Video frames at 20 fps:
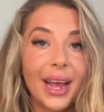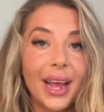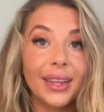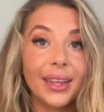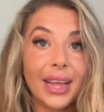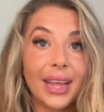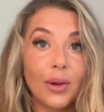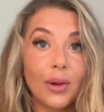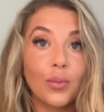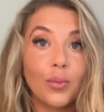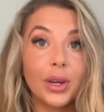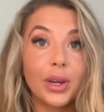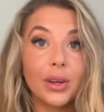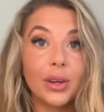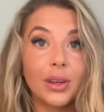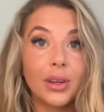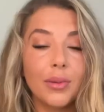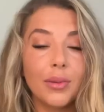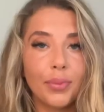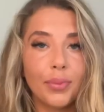that
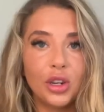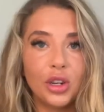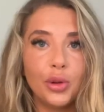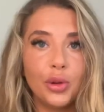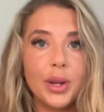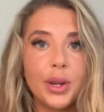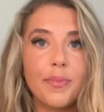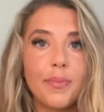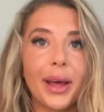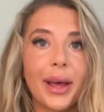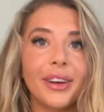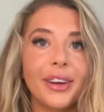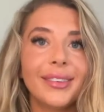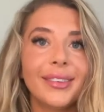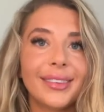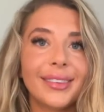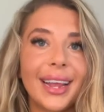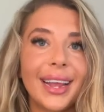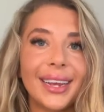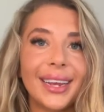will put you in a better
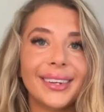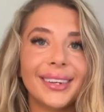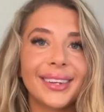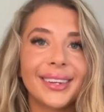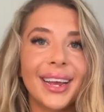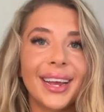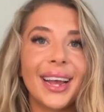state,